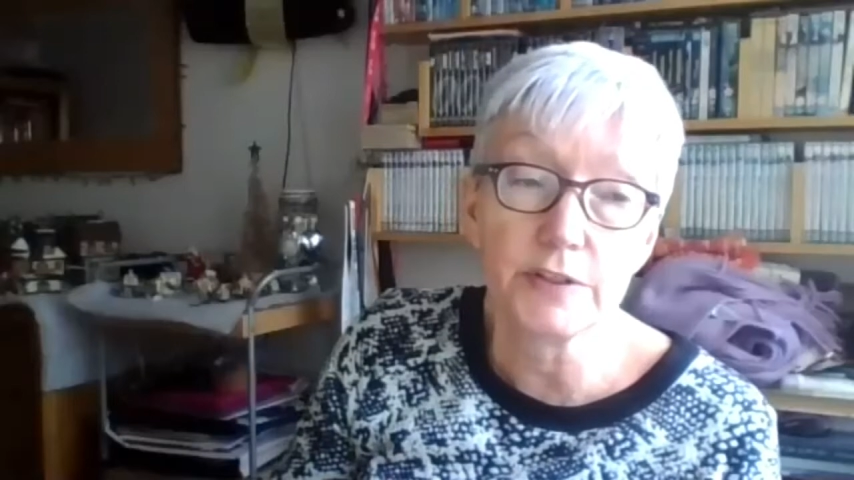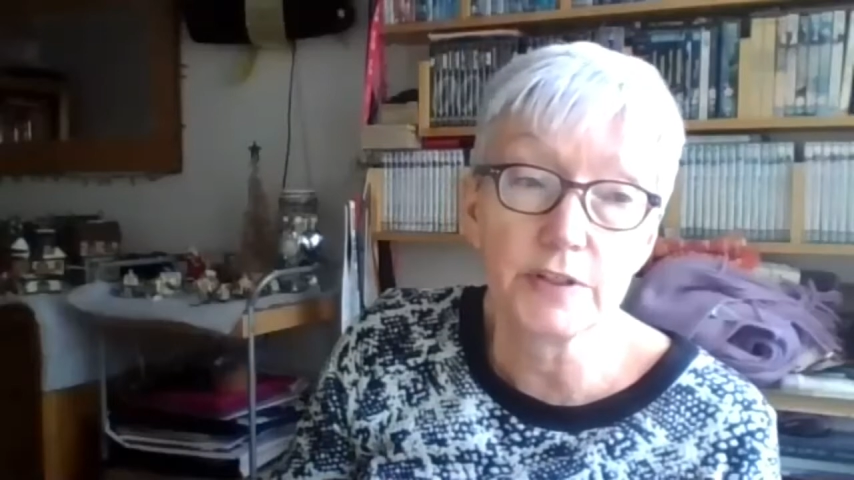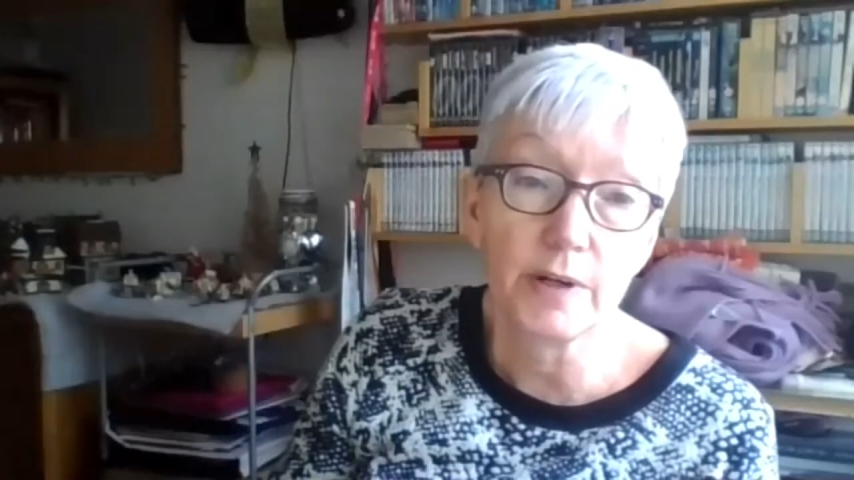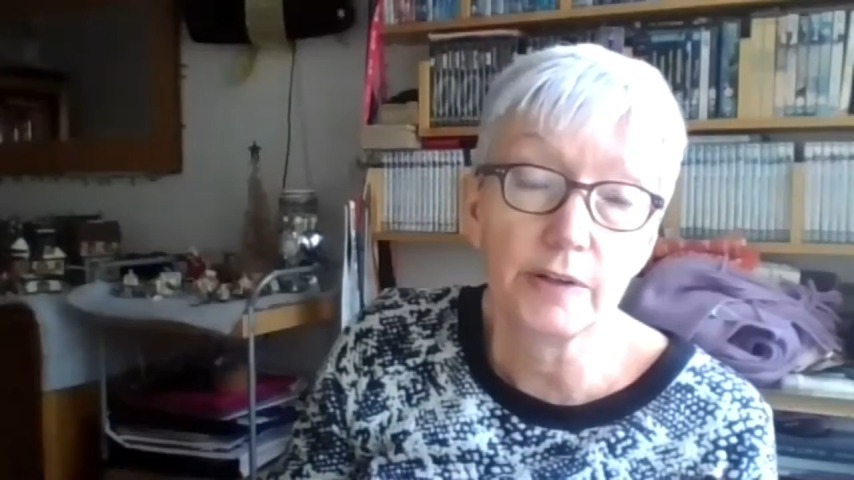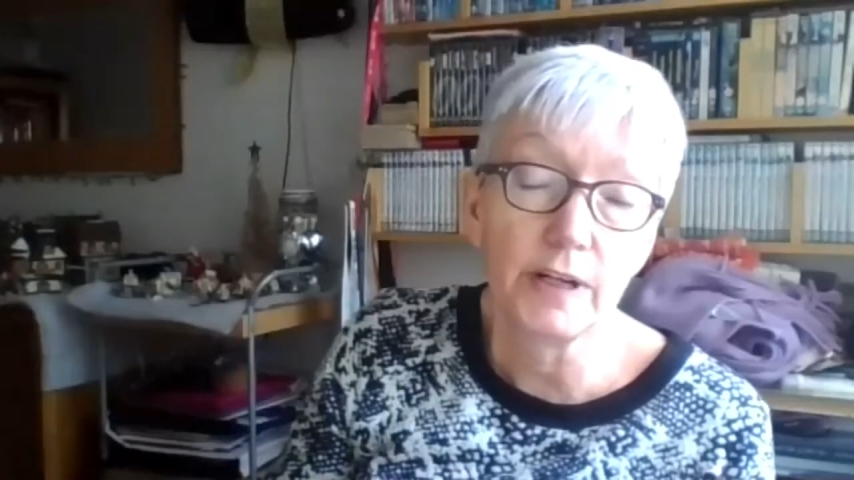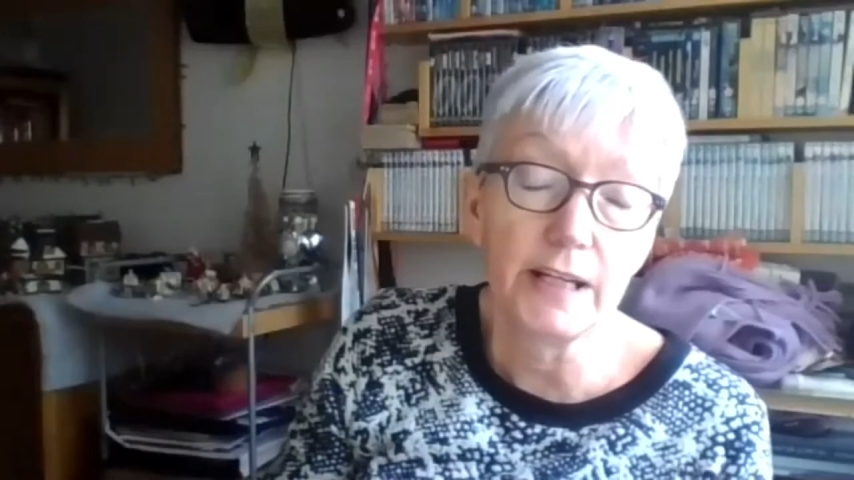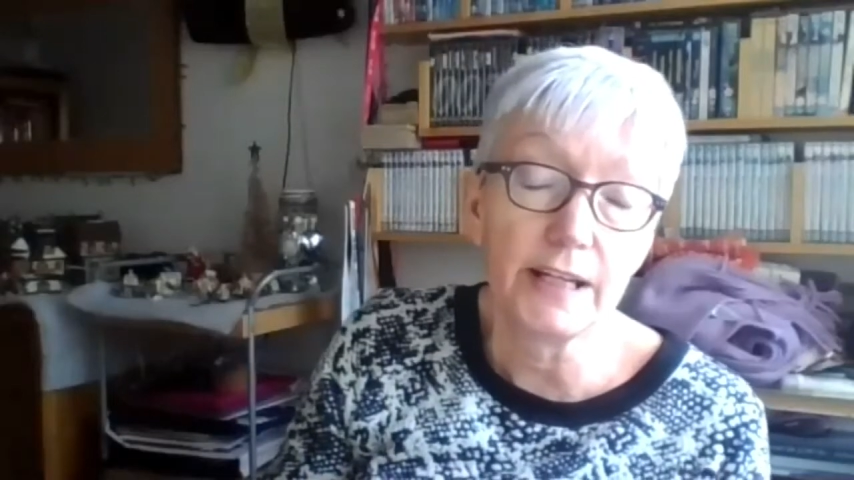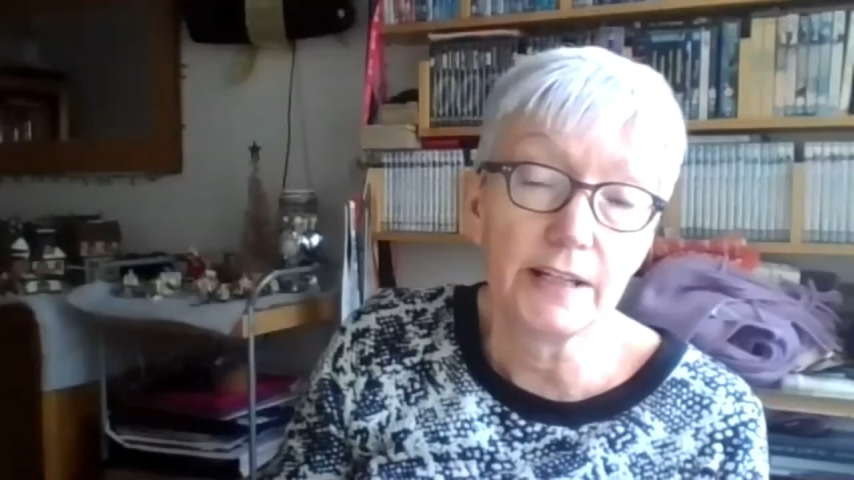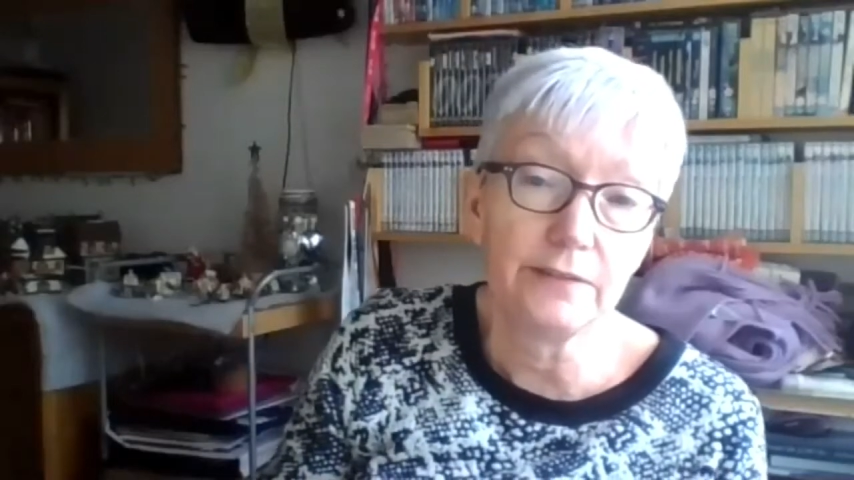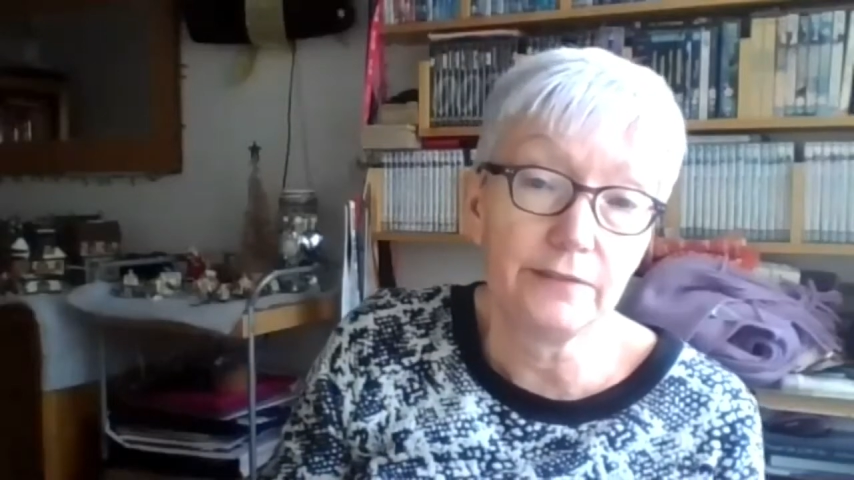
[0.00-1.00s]
to where I
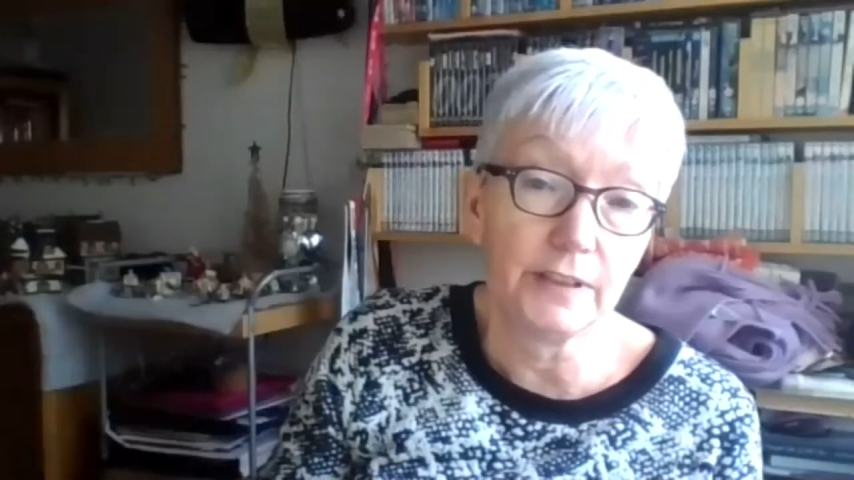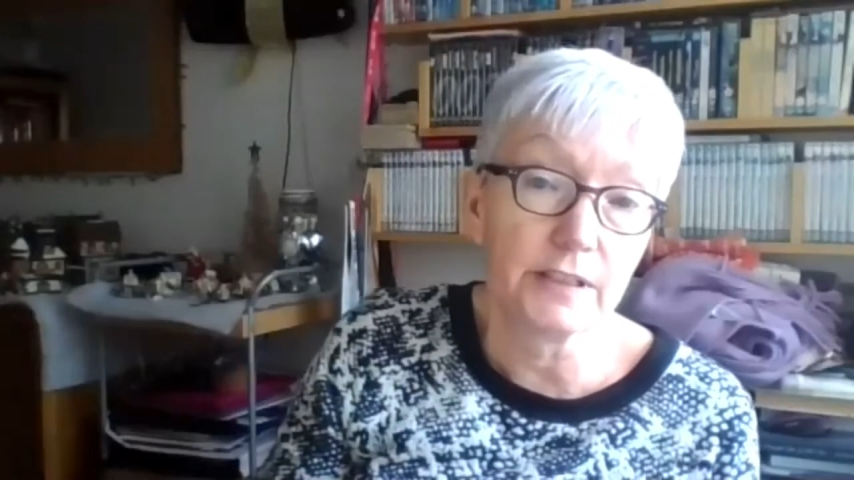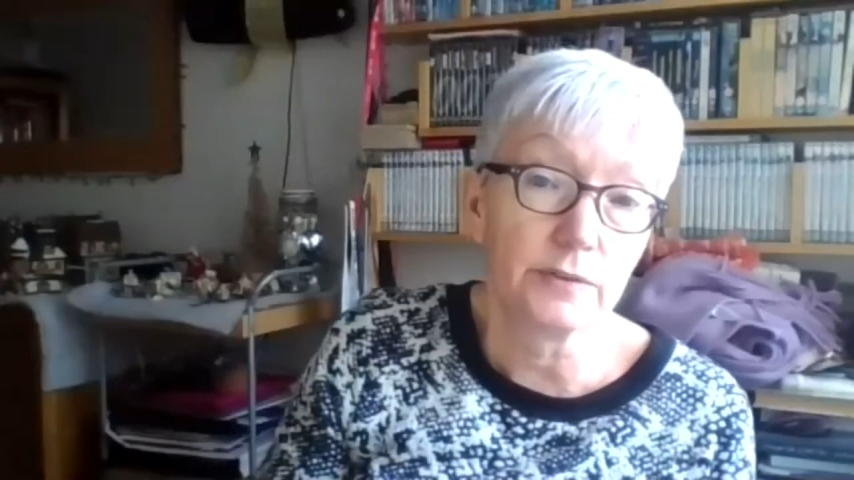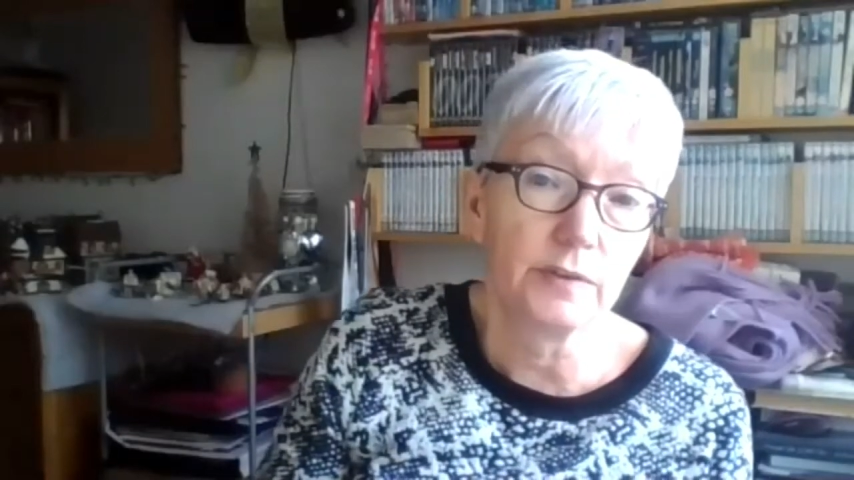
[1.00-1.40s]
live at sort of